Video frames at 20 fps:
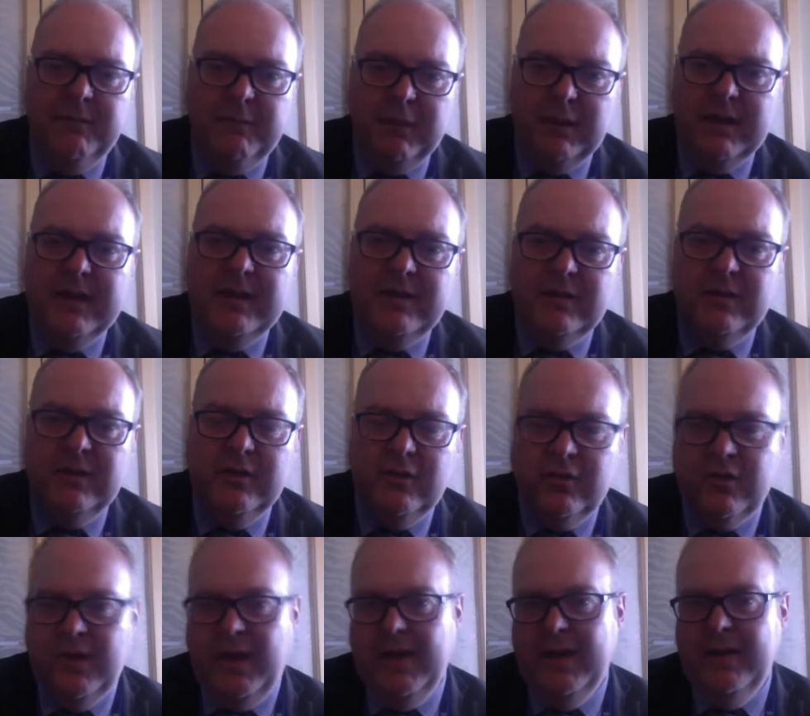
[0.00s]
please
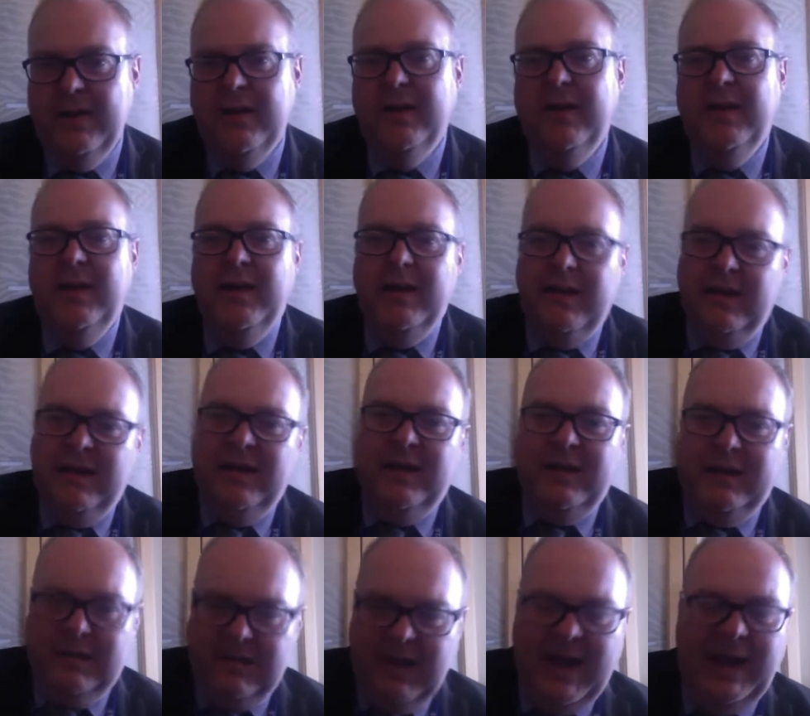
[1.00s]
try and
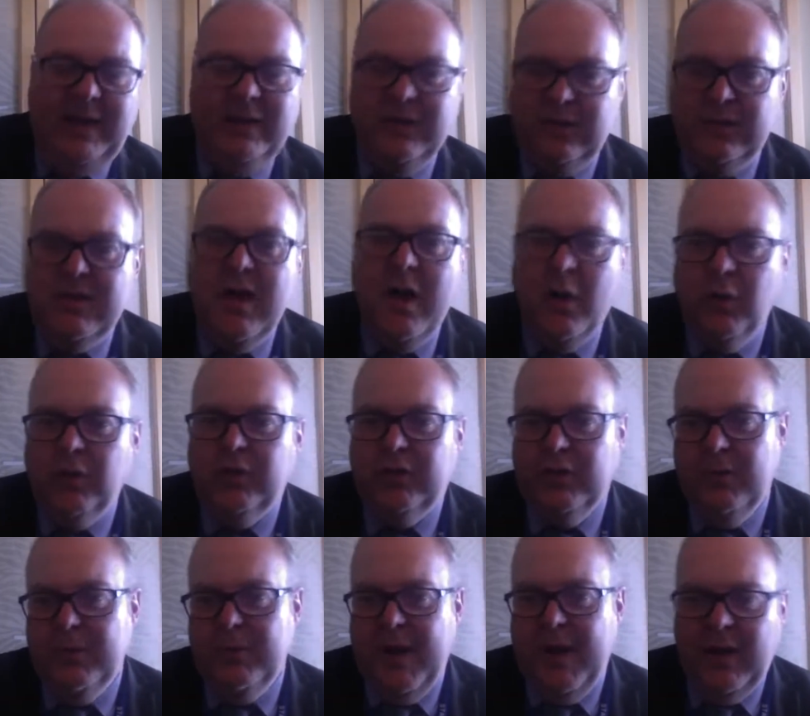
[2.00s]
let us know
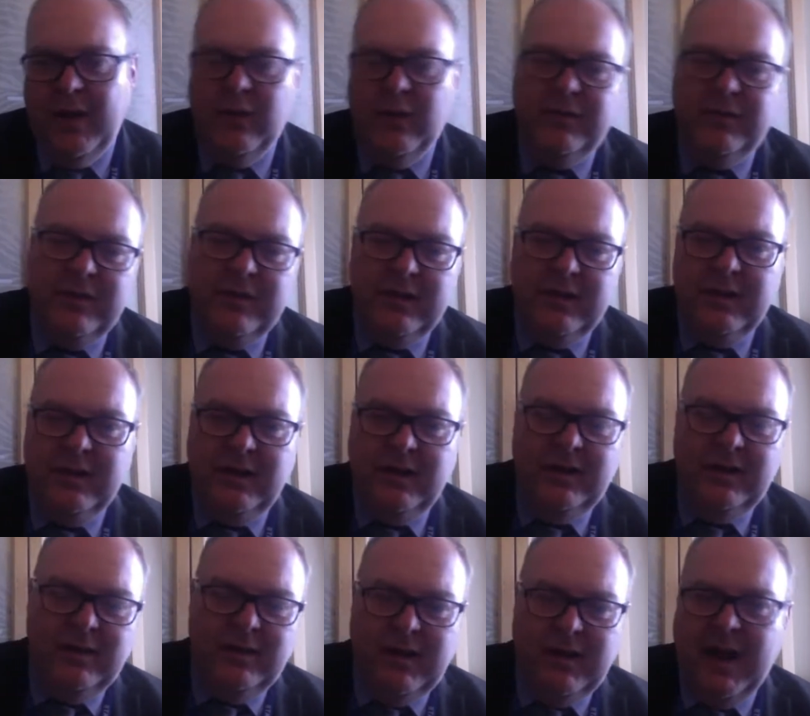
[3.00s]
somehow. If you
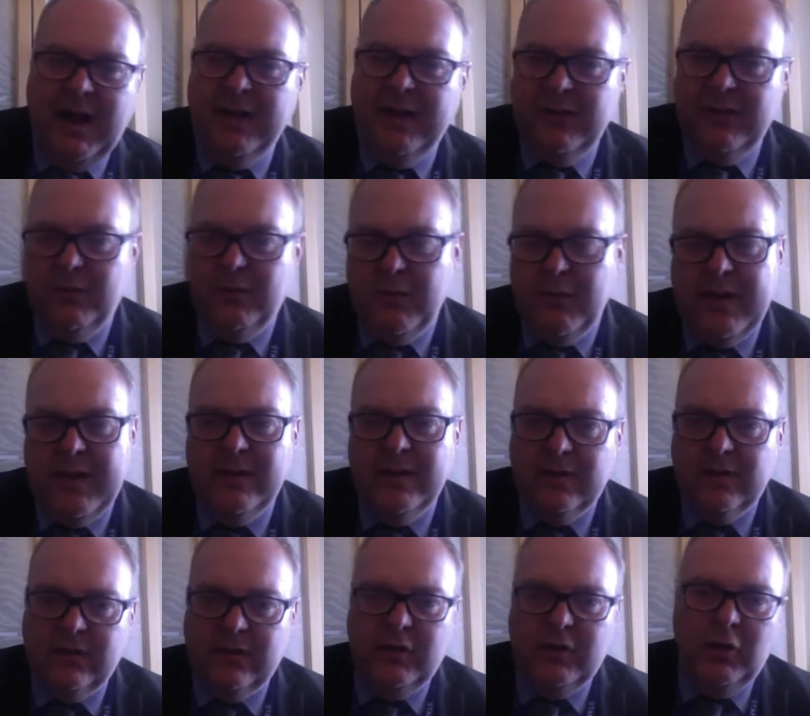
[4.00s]
either ring the
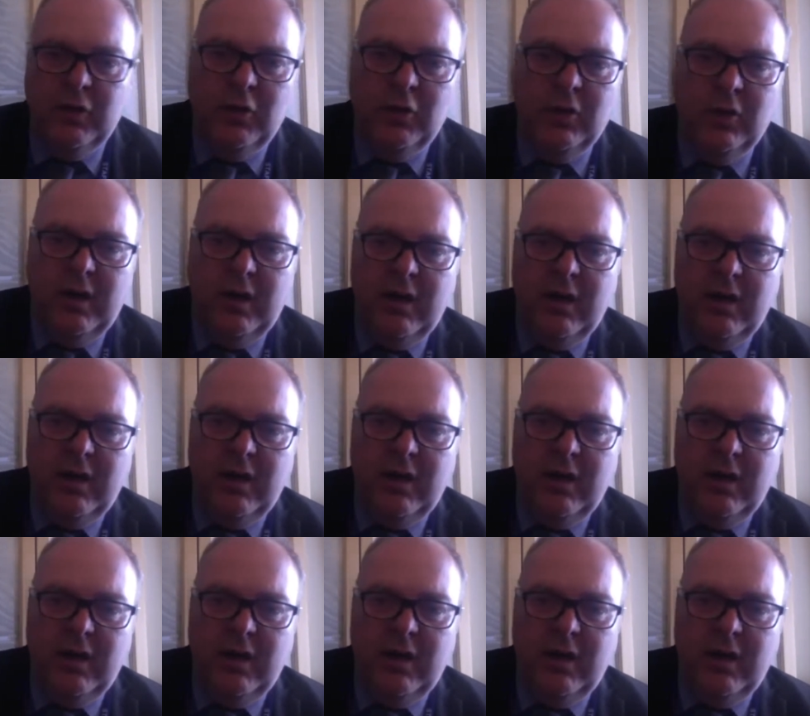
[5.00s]
school